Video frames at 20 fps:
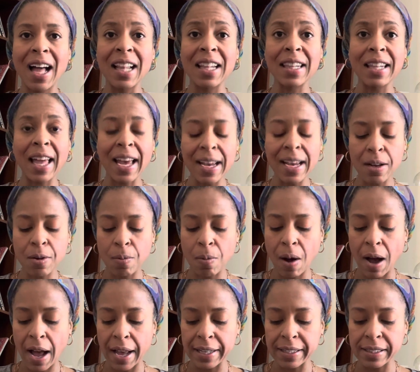
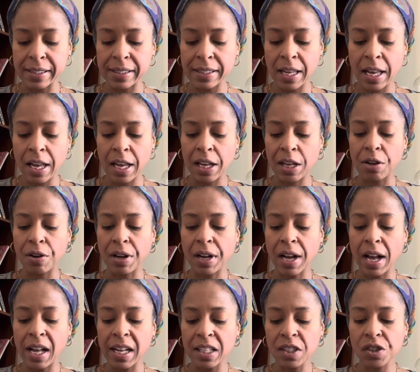Likewise, your
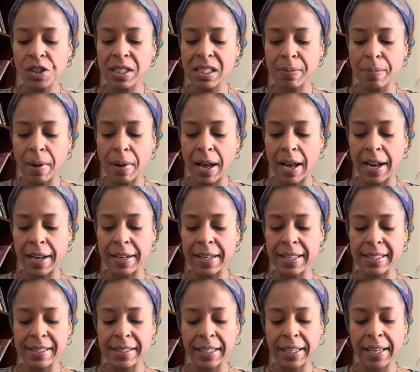conscious mind
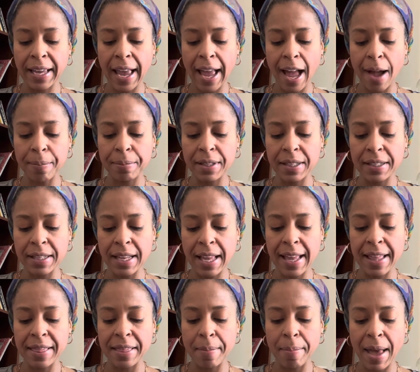is the captain
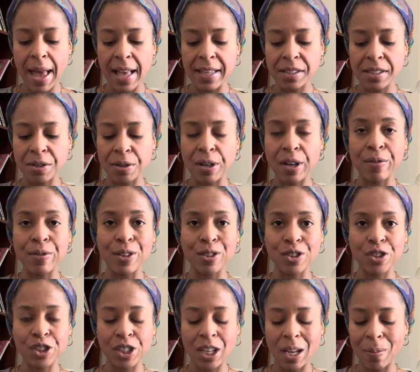and the master of your
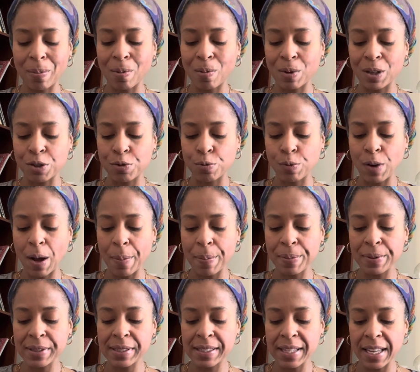ship, which
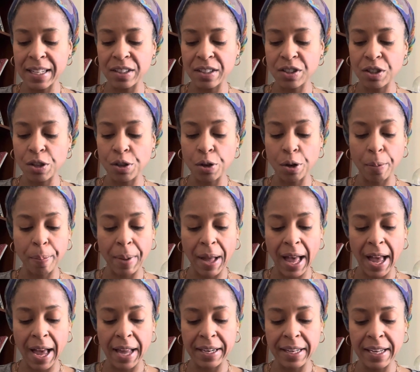represents your
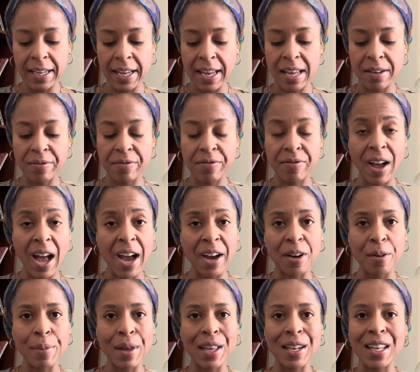body,
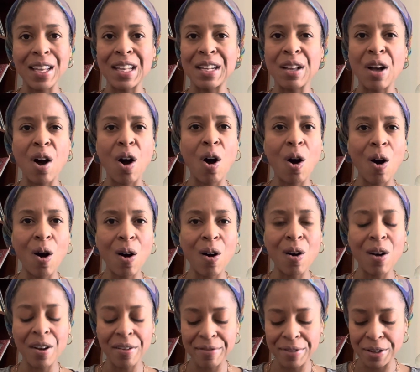environment, and
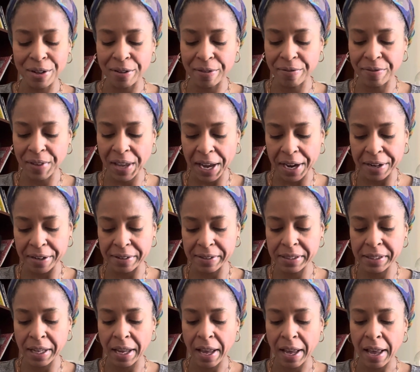all of your affairs.